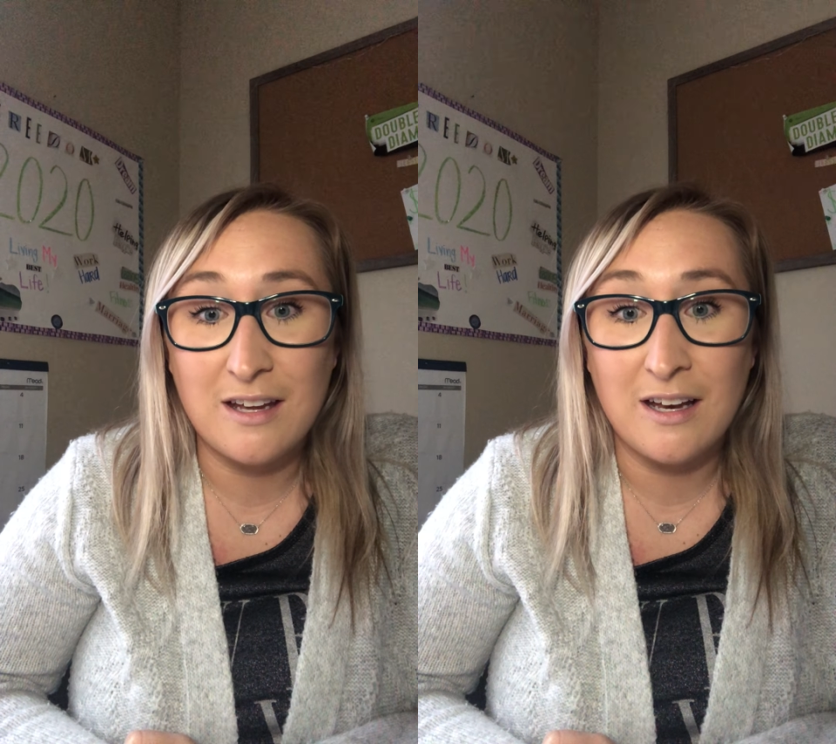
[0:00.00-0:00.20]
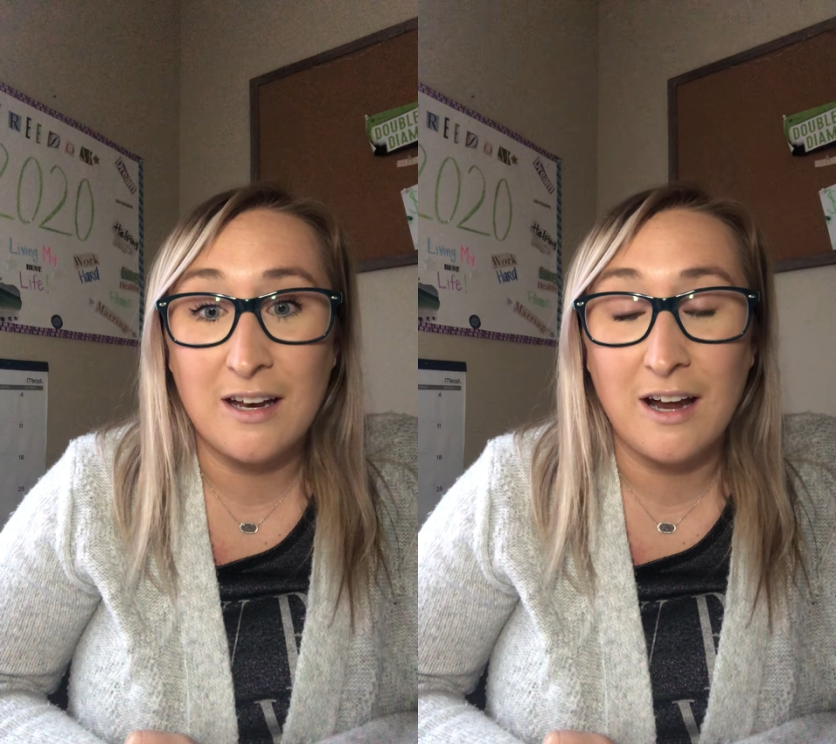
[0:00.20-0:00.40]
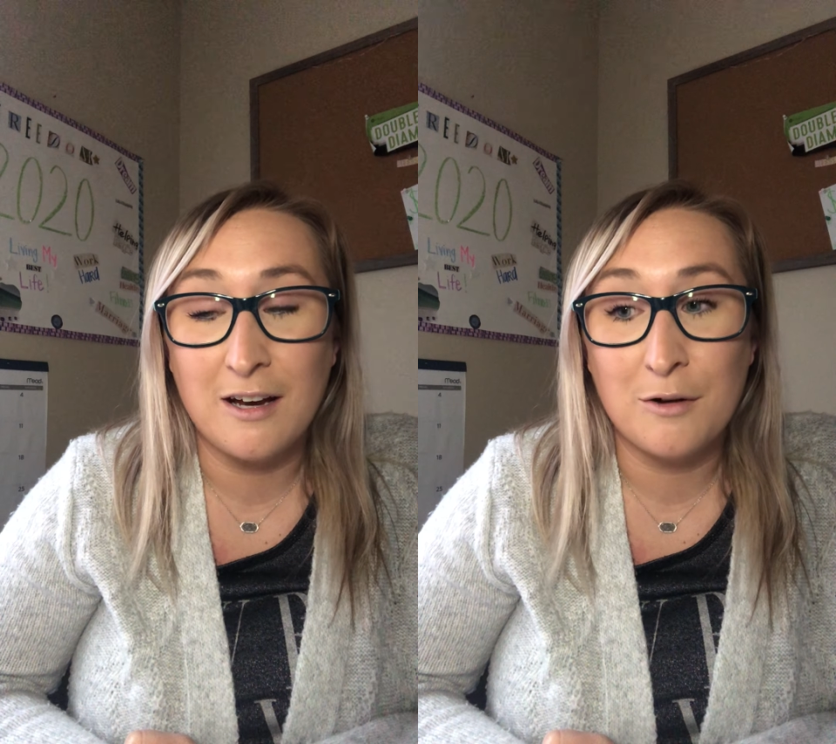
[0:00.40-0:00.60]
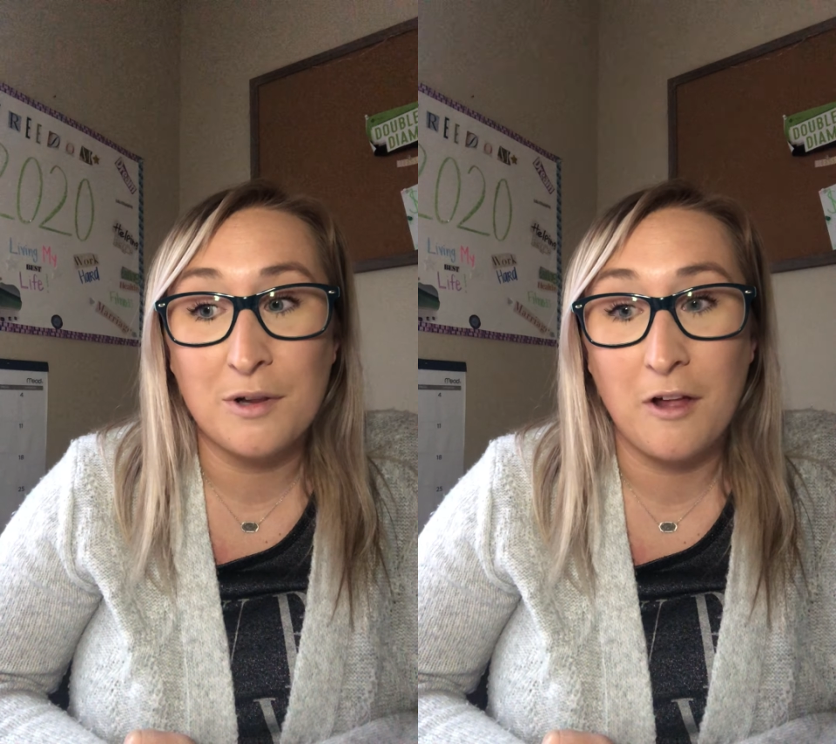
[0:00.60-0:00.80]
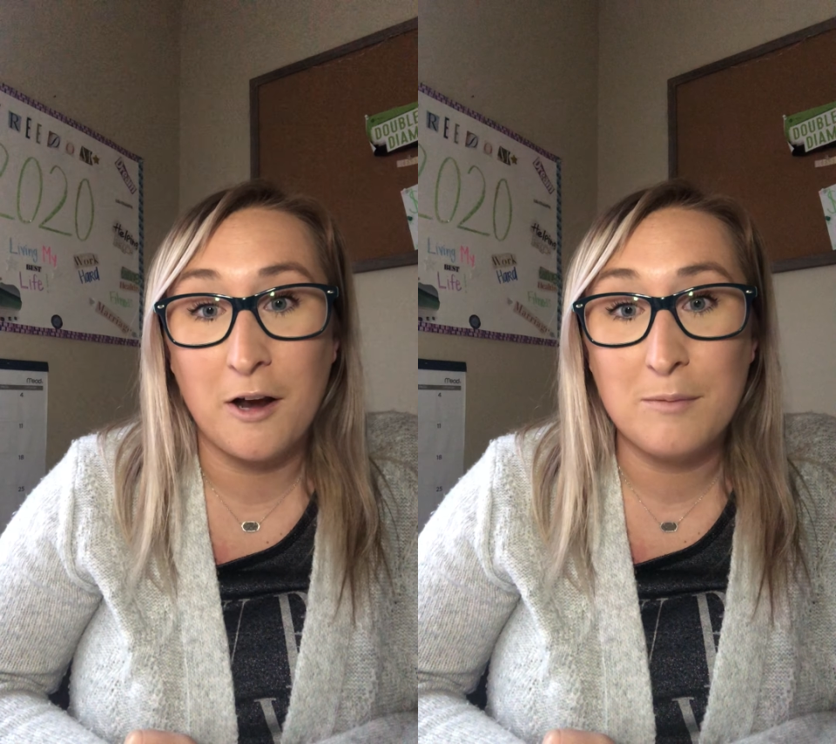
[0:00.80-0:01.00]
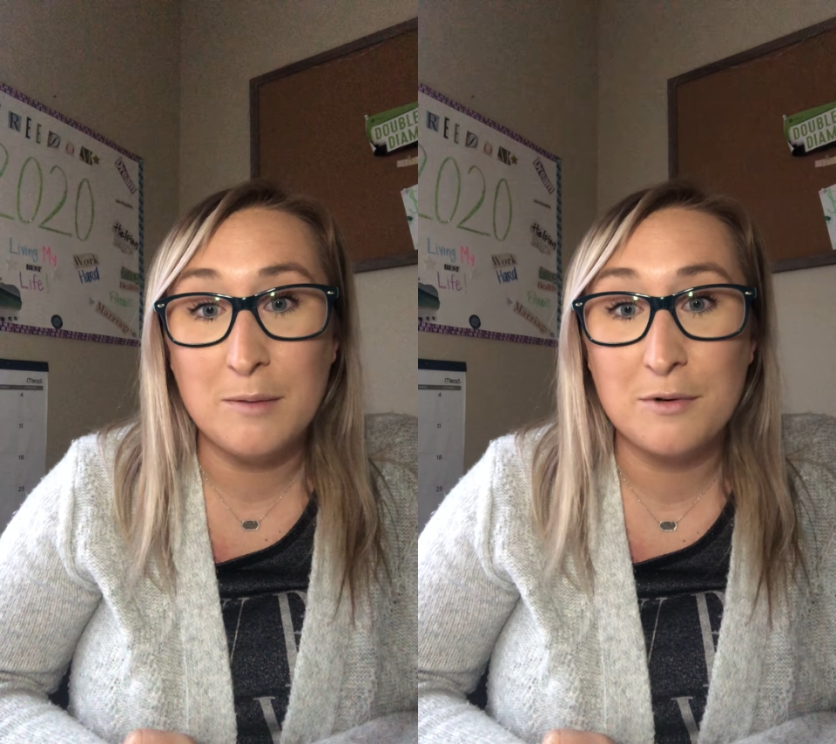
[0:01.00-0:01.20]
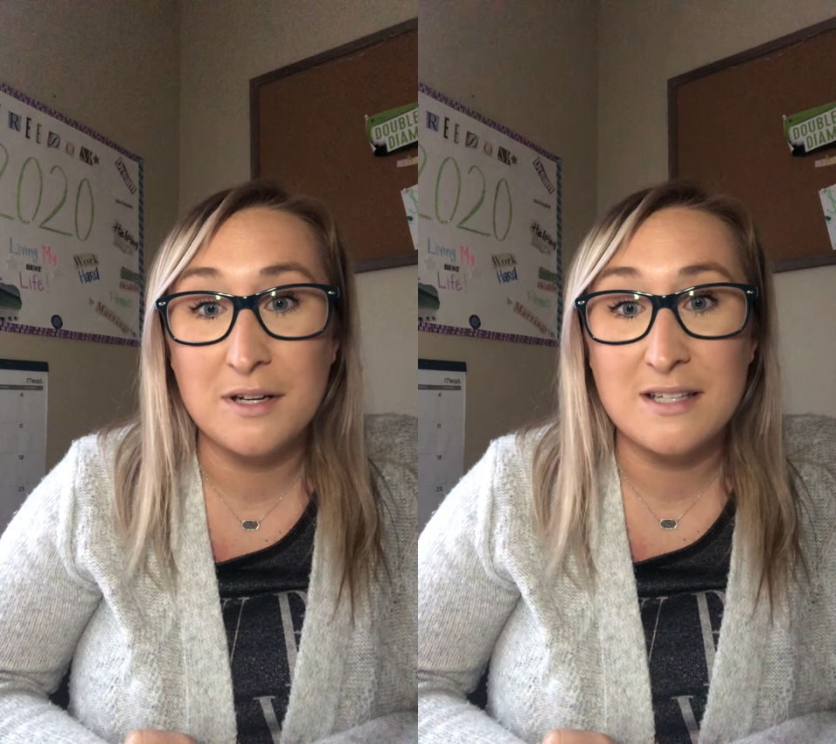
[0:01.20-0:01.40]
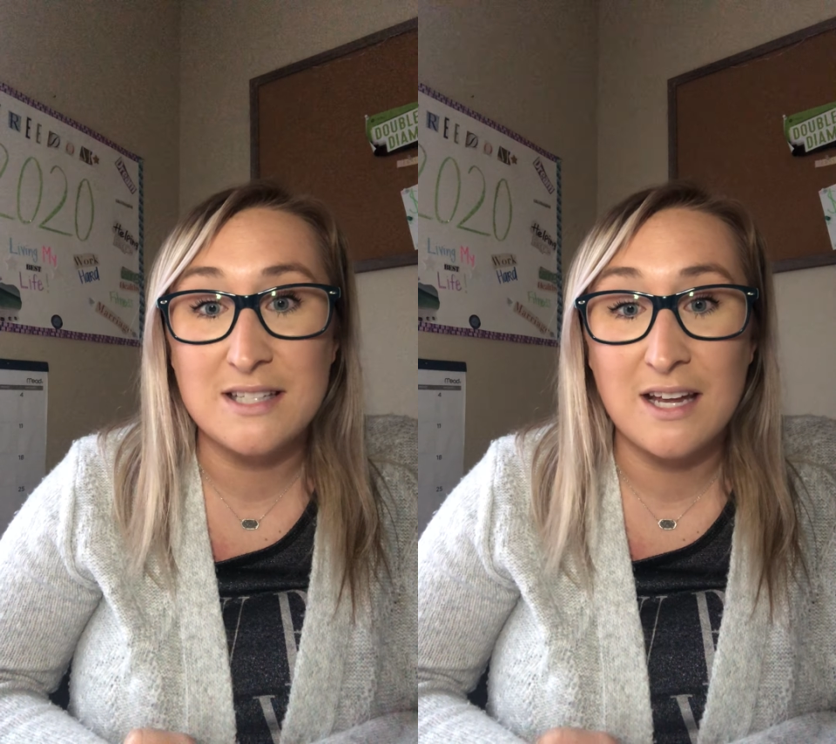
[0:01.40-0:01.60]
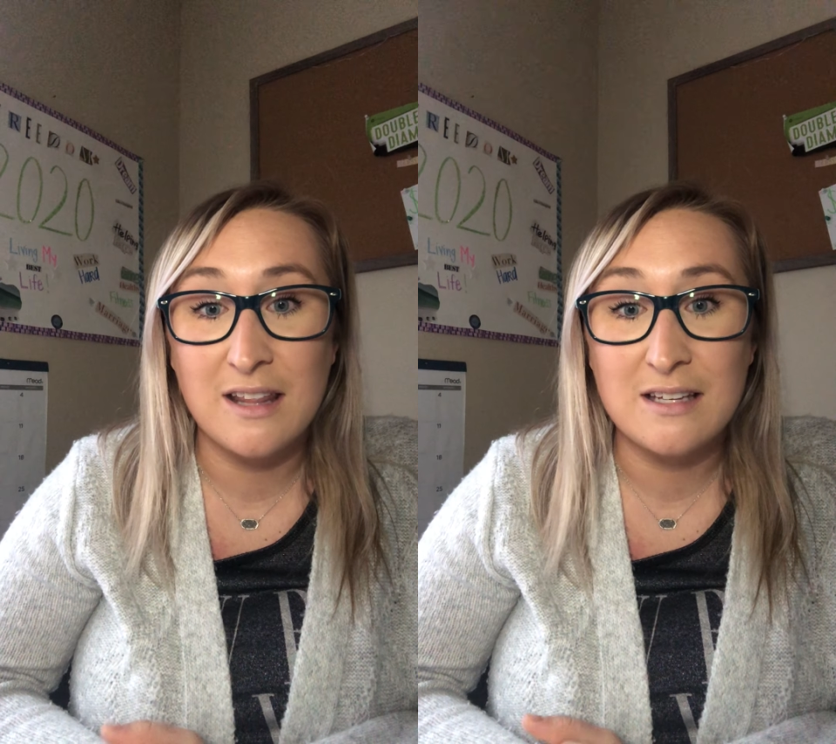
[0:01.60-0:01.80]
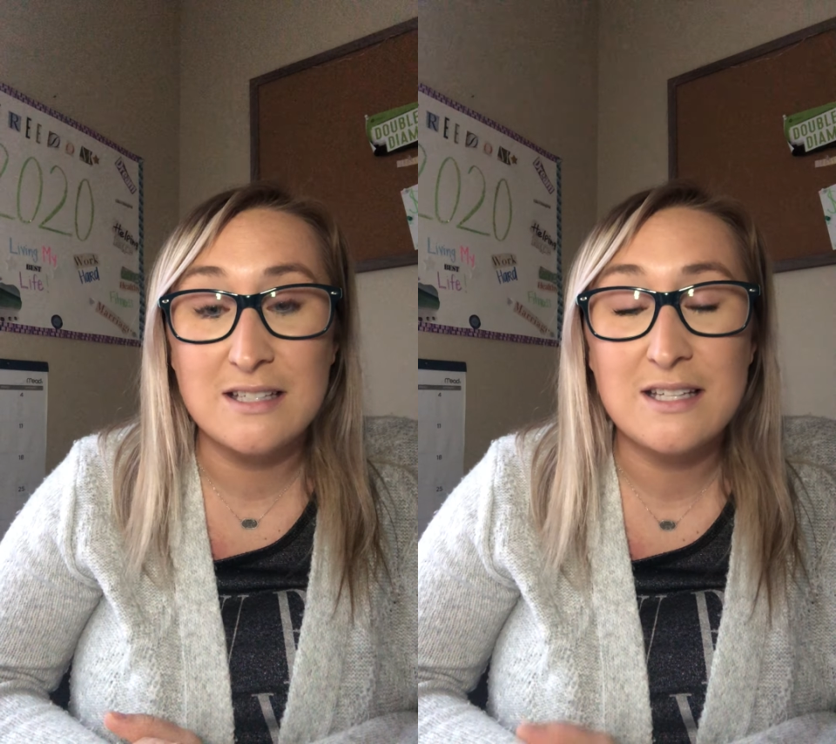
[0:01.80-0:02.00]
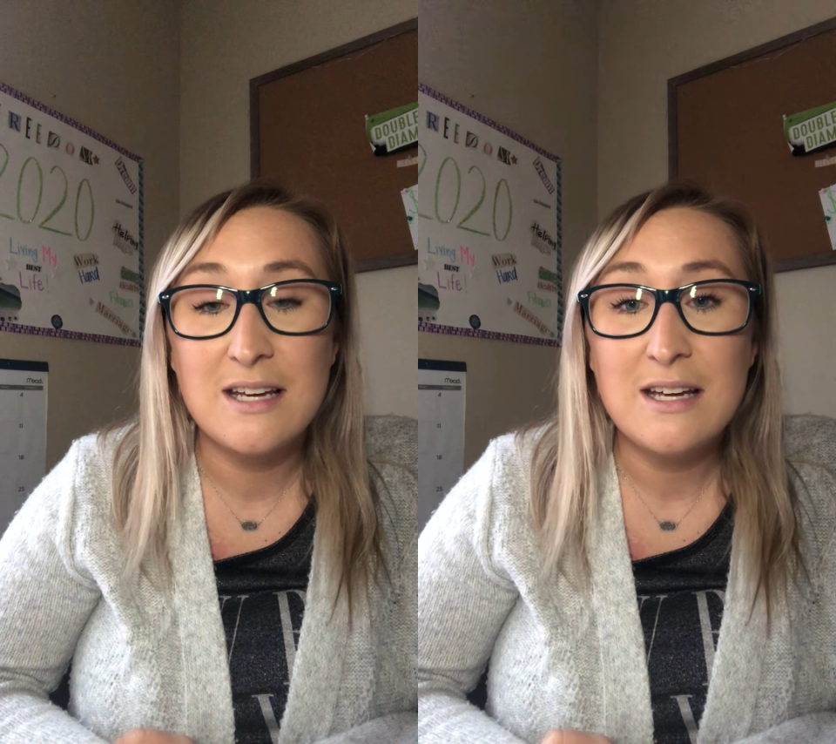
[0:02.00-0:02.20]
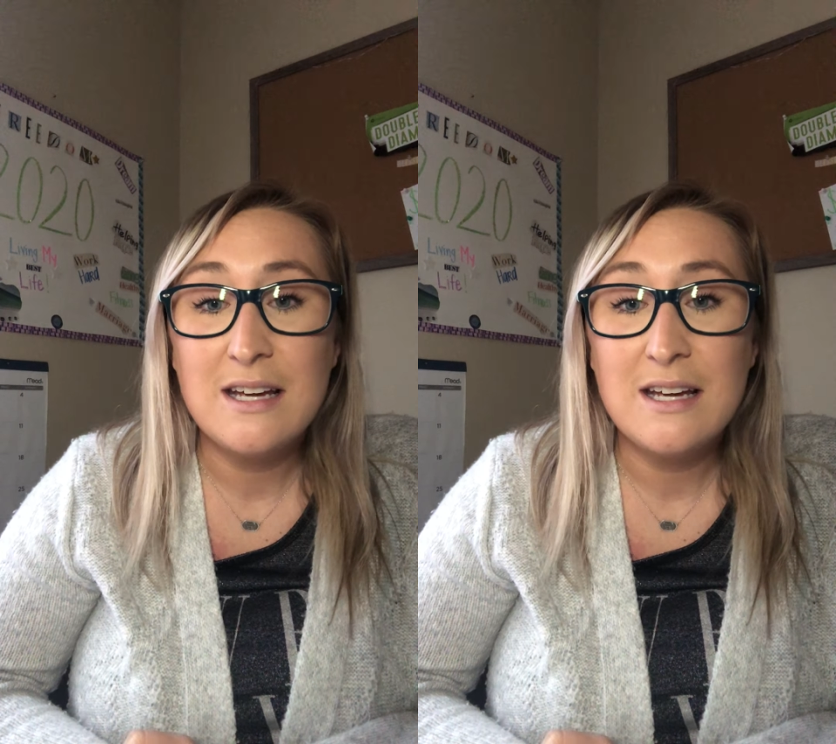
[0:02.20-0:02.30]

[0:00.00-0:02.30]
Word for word: And I know a lot of people can say this,